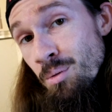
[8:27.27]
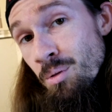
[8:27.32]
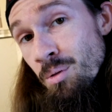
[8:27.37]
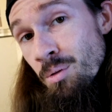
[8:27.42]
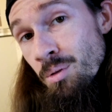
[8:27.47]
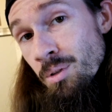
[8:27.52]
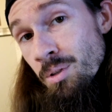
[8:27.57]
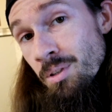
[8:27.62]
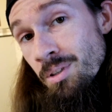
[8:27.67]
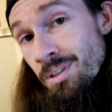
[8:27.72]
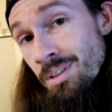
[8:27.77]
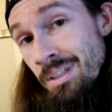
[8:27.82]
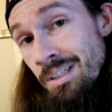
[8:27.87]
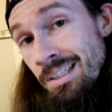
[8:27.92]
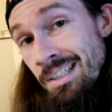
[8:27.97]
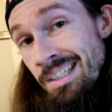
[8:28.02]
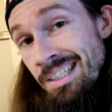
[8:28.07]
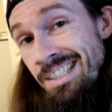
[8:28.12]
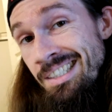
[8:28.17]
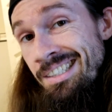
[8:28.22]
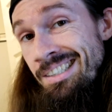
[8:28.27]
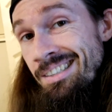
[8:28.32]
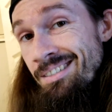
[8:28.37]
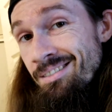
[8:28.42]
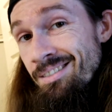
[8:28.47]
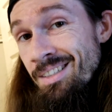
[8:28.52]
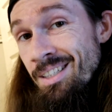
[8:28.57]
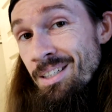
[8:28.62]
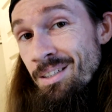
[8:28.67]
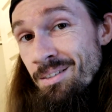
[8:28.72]
cooler,
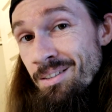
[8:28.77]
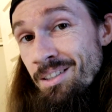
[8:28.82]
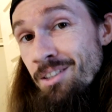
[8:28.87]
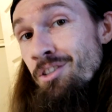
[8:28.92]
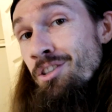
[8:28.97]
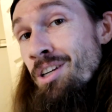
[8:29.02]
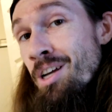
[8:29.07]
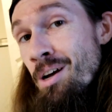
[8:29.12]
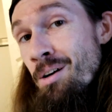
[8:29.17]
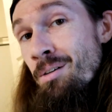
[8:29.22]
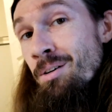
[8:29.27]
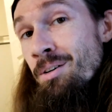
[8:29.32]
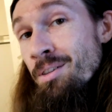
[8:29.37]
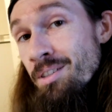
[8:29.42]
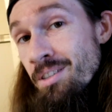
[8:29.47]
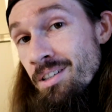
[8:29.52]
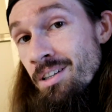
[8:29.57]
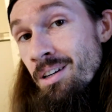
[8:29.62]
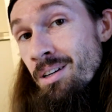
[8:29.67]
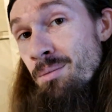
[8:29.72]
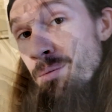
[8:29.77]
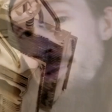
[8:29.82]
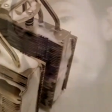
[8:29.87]
in the shower or the tub,